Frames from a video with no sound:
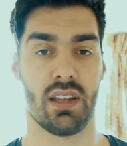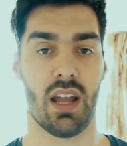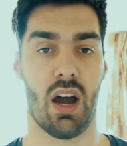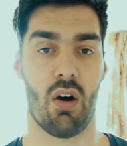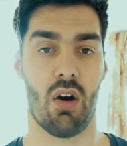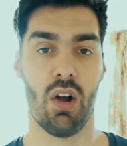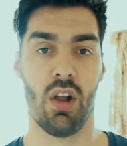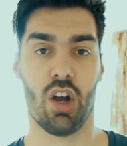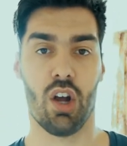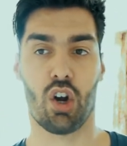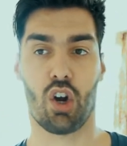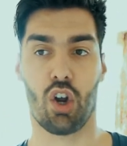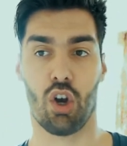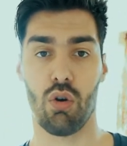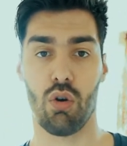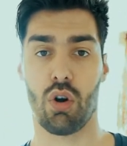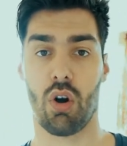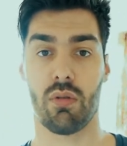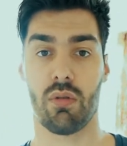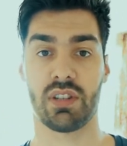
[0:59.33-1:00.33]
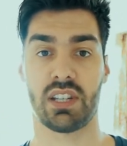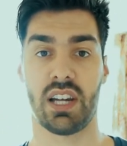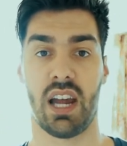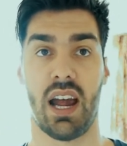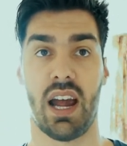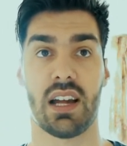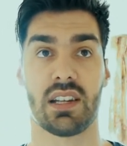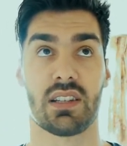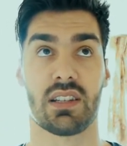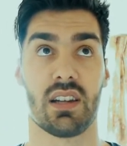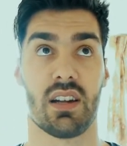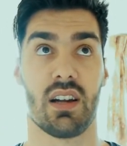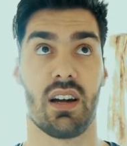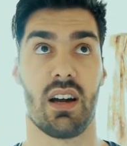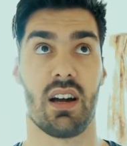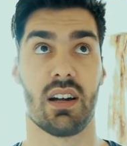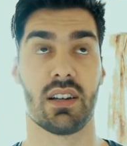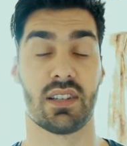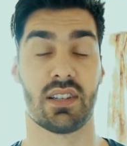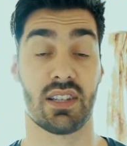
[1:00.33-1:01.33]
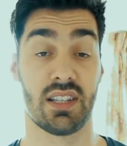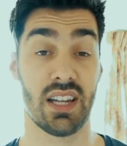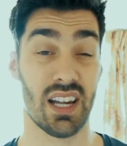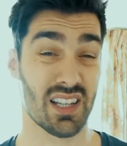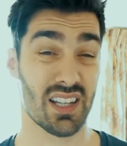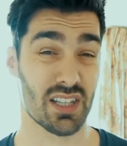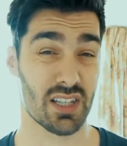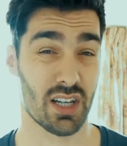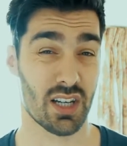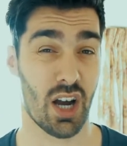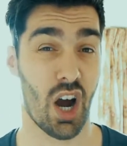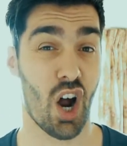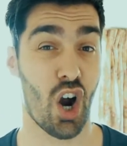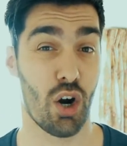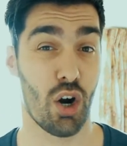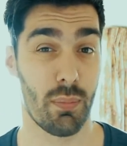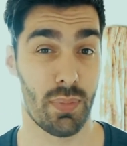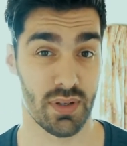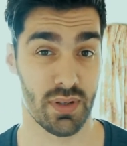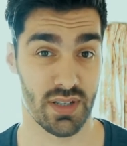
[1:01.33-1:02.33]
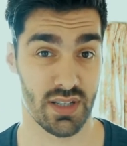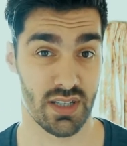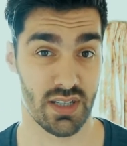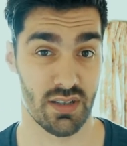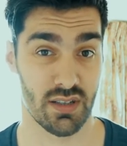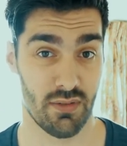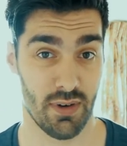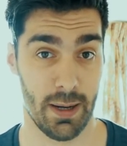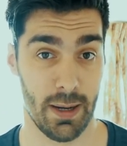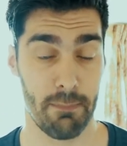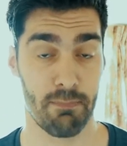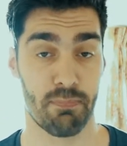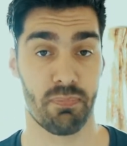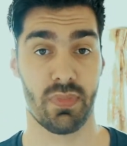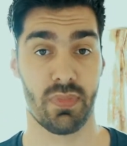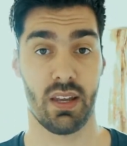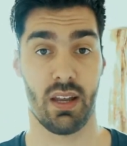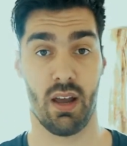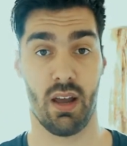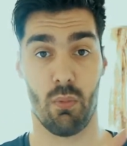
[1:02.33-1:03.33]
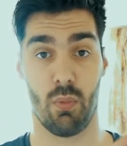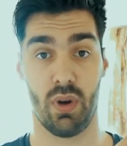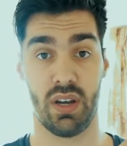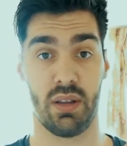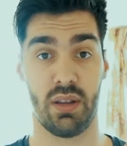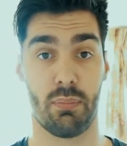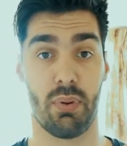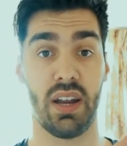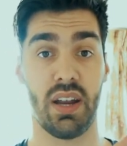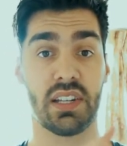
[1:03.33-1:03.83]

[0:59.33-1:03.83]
Now, glucose has 6 carbons, right? When it breaks